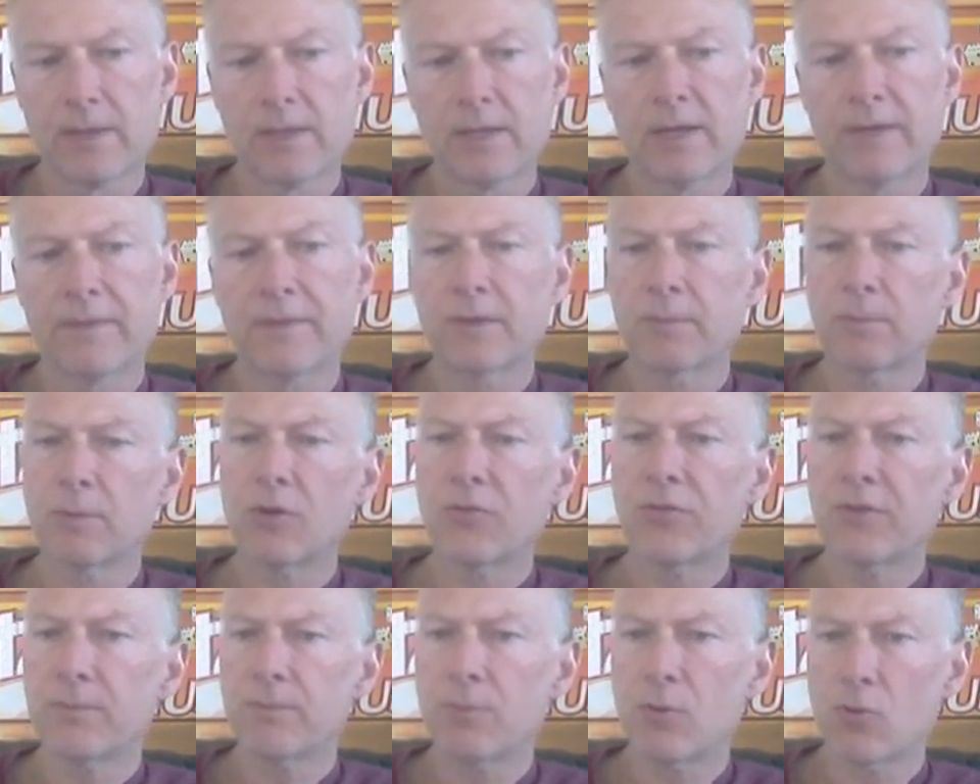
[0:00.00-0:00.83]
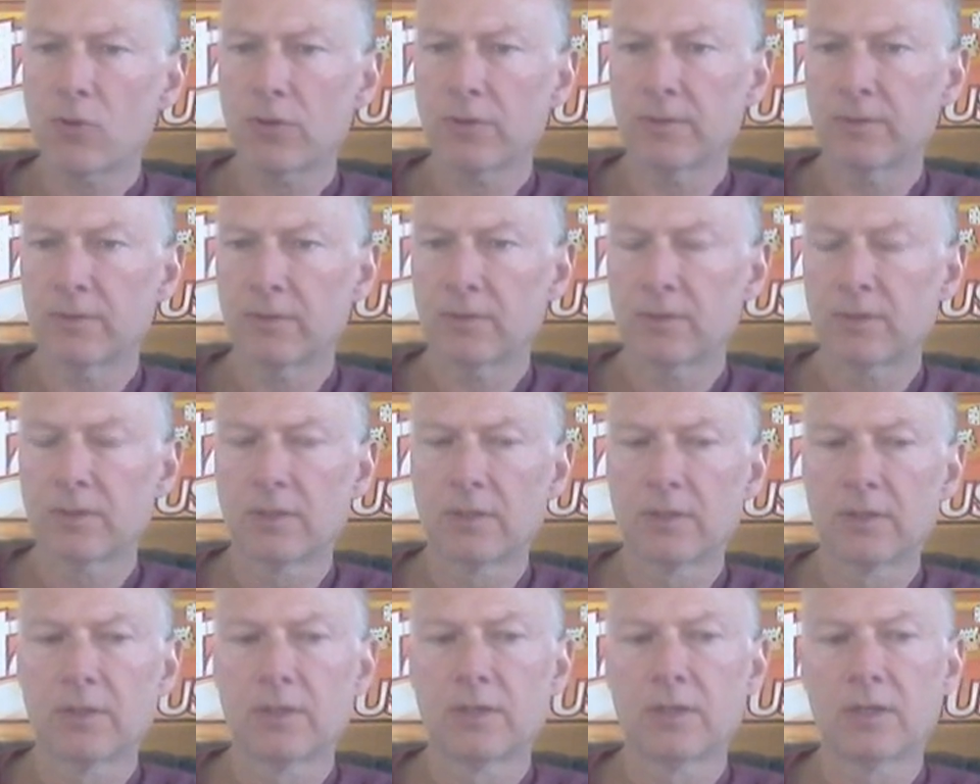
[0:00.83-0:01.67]
And they're both important.
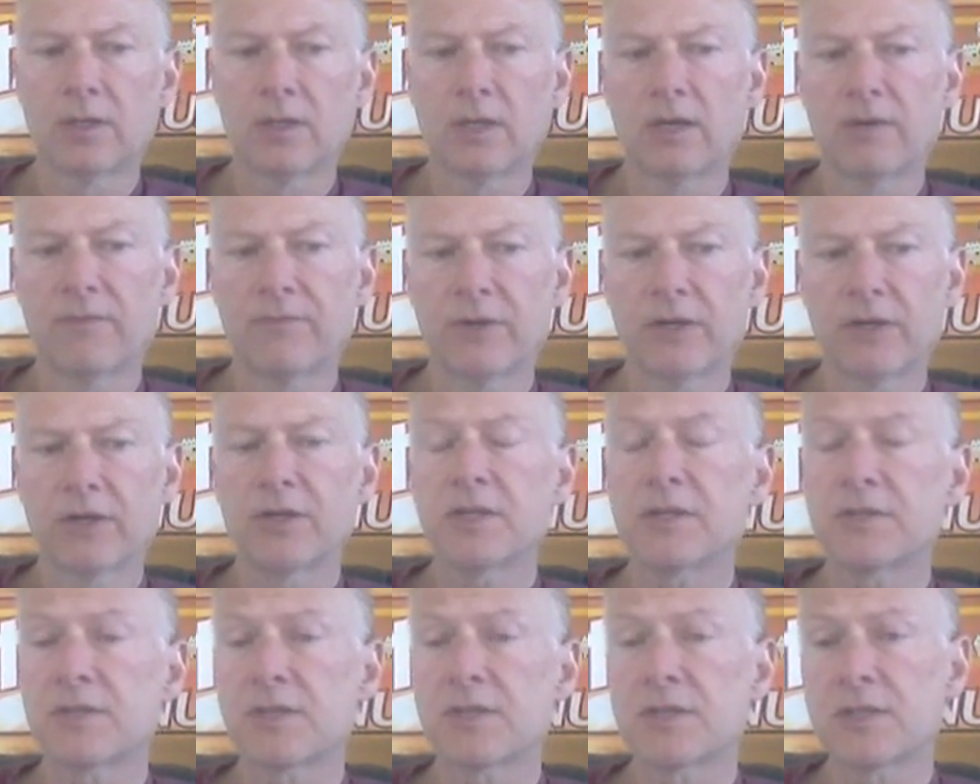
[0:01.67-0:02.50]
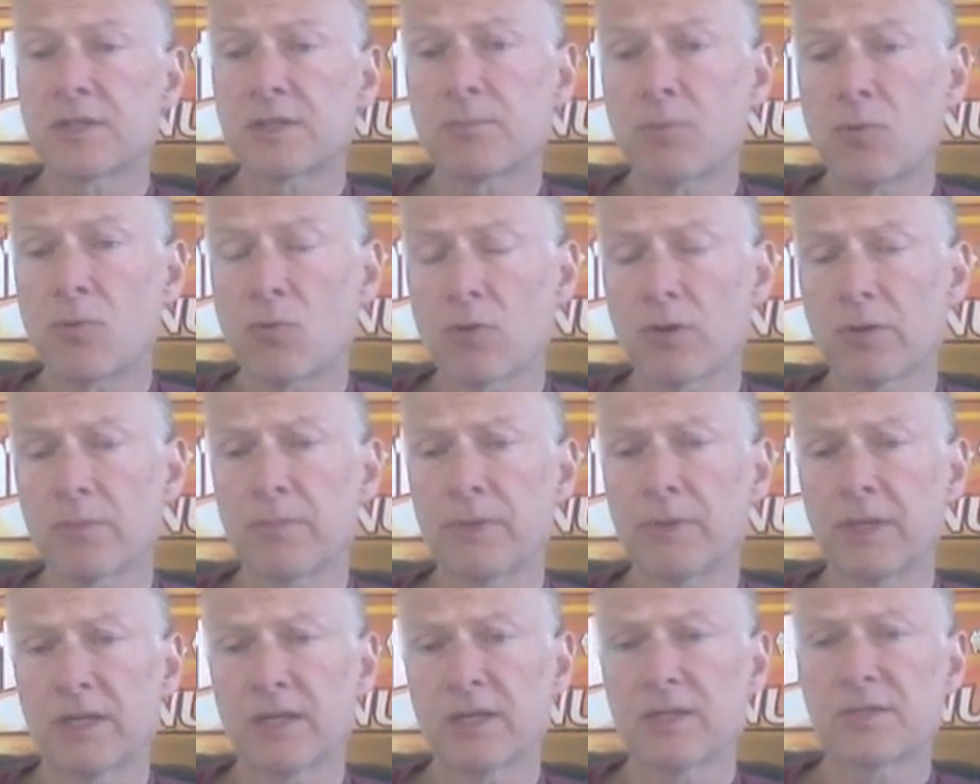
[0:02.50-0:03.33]
Variance is important
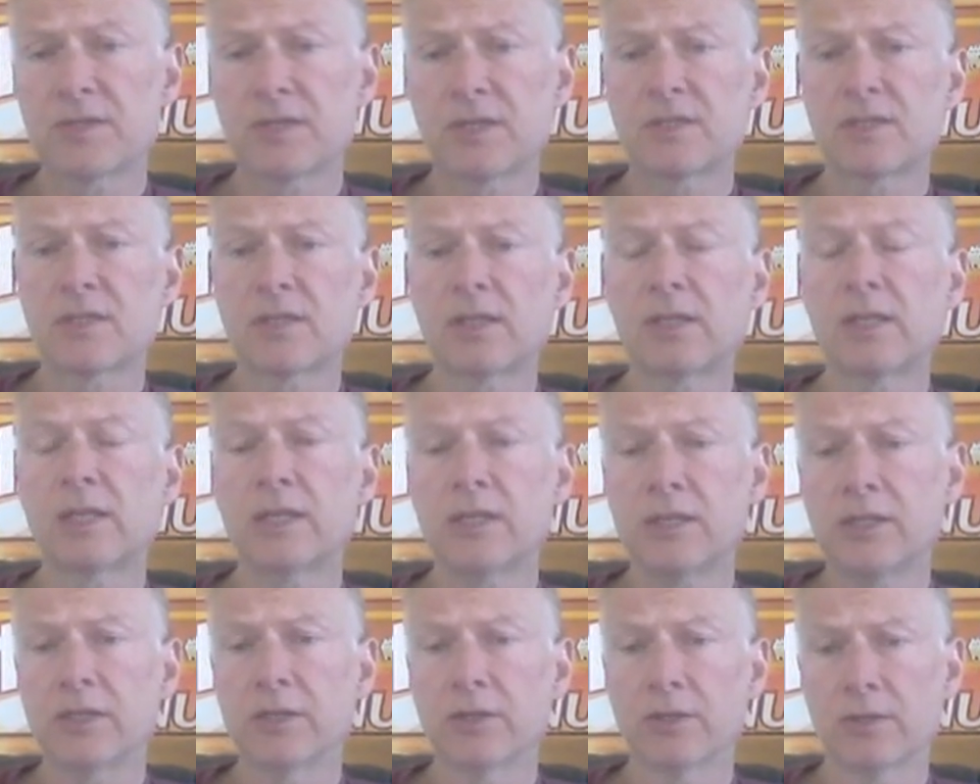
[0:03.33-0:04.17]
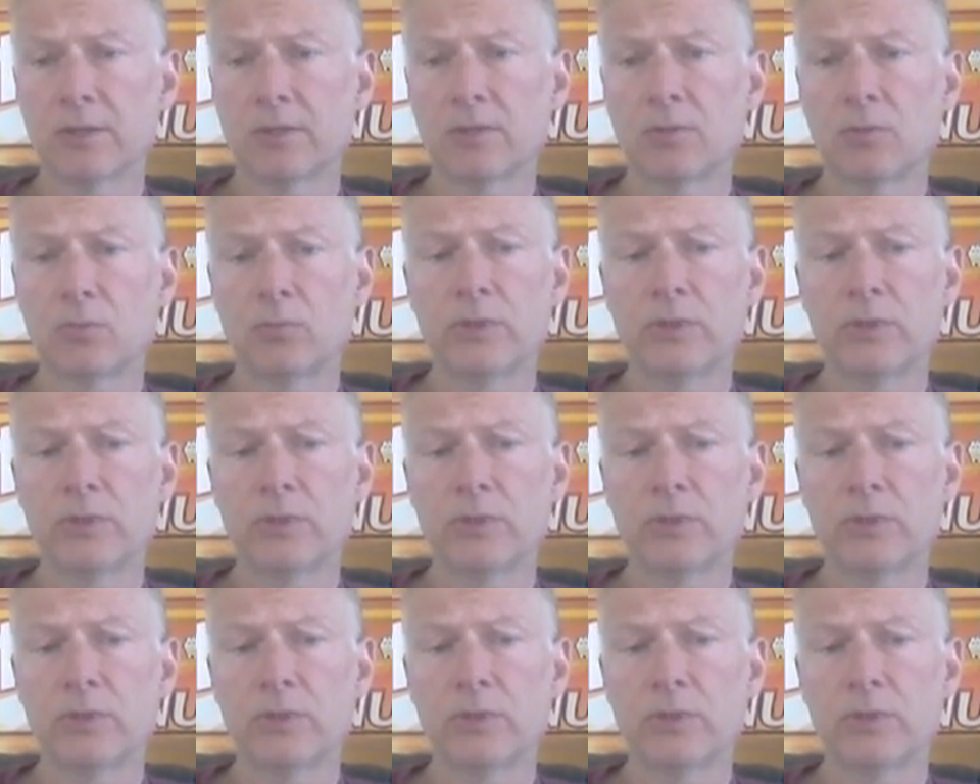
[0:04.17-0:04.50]
because it's linear.